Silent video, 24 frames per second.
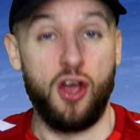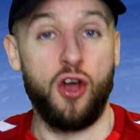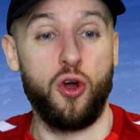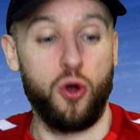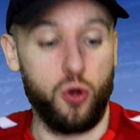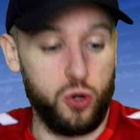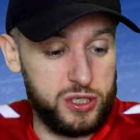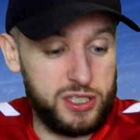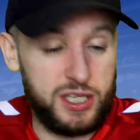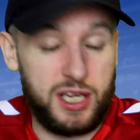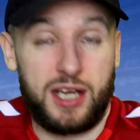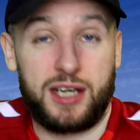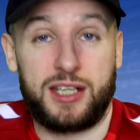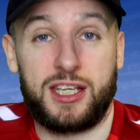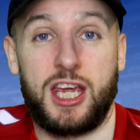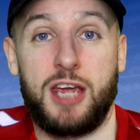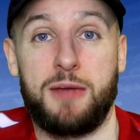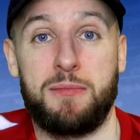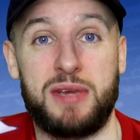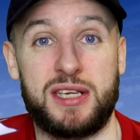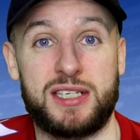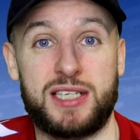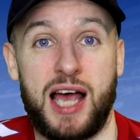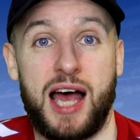Who's there
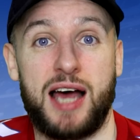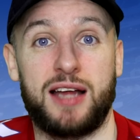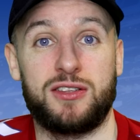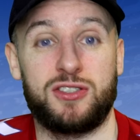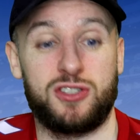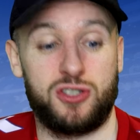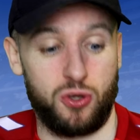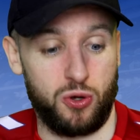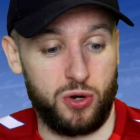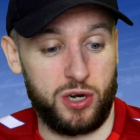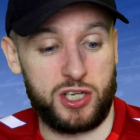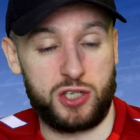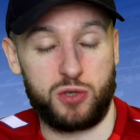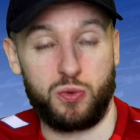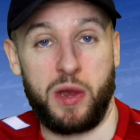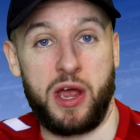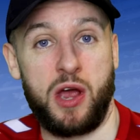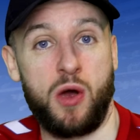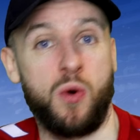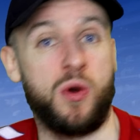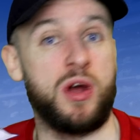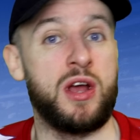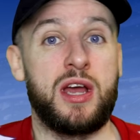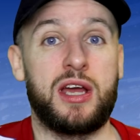keeping his hands down as
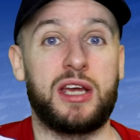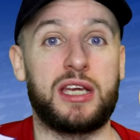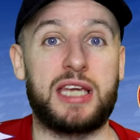well,